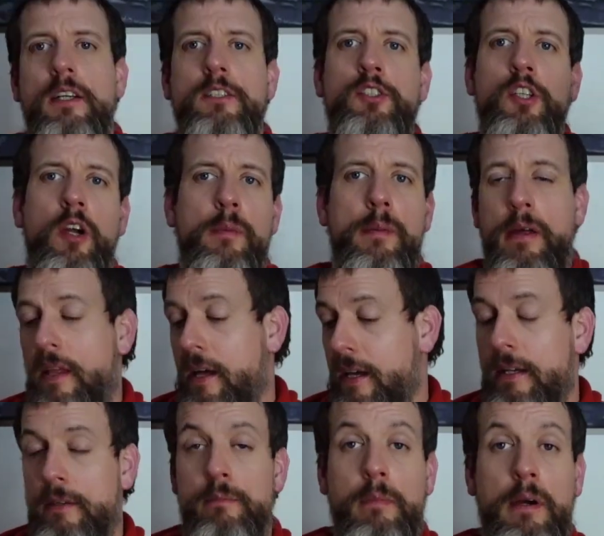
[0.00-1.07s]
Sorry about
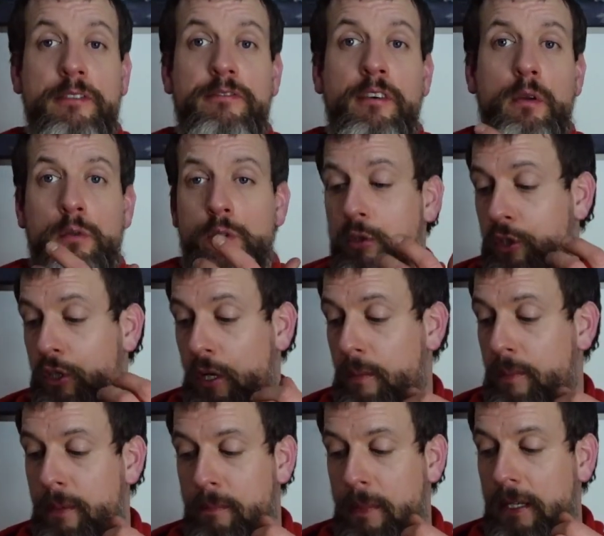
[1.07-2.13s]
that, my throat was just going a
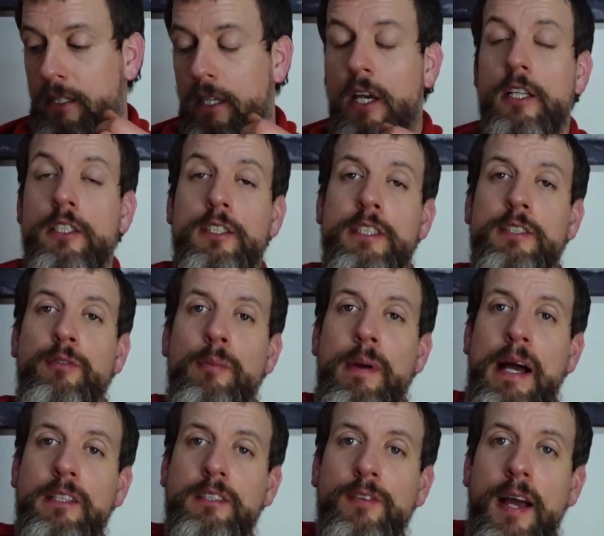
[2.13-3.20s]
bit mad. So this is from the
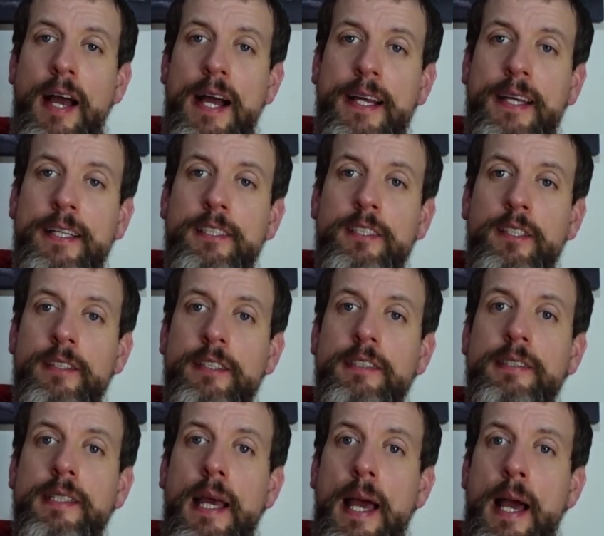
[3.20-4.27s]
House of Atkinson, this
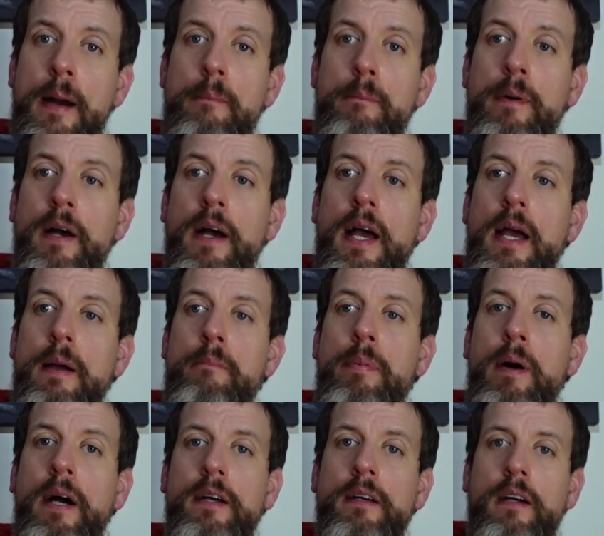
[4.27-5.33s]
is Amber
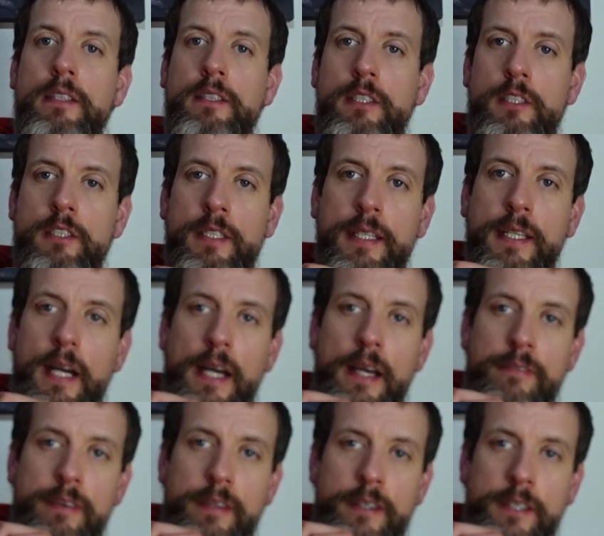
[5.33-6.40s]
Empire. As you see, I
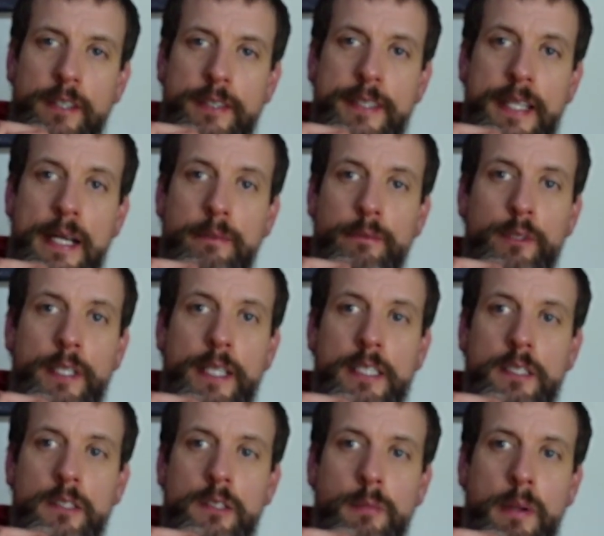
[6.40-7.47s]
have had a damn good
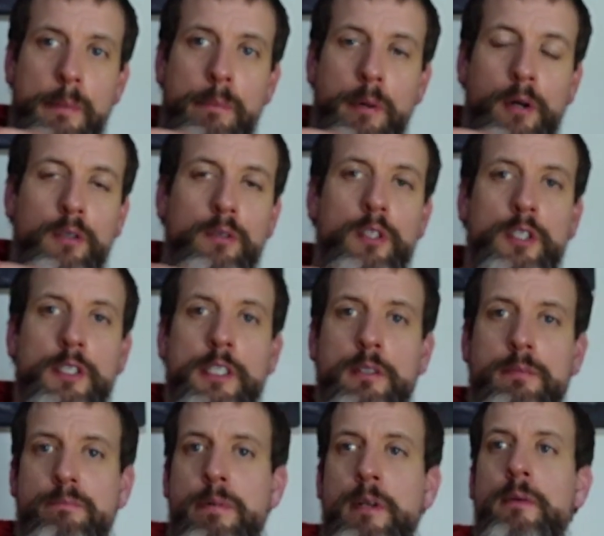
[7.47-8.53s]
hiss into my bottle because
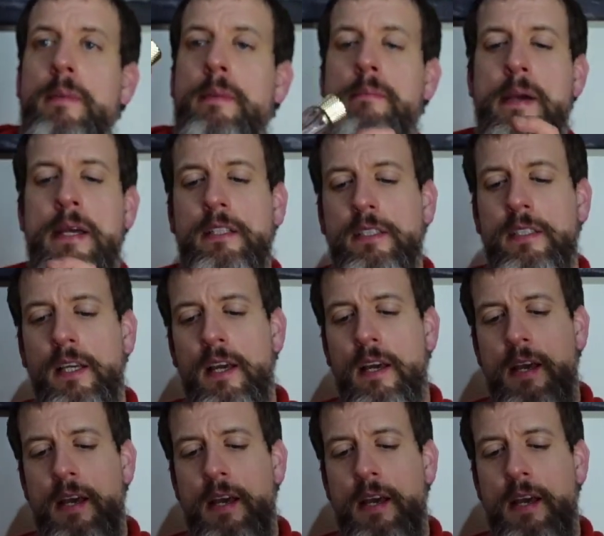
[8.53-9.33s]
it's blooming amazing.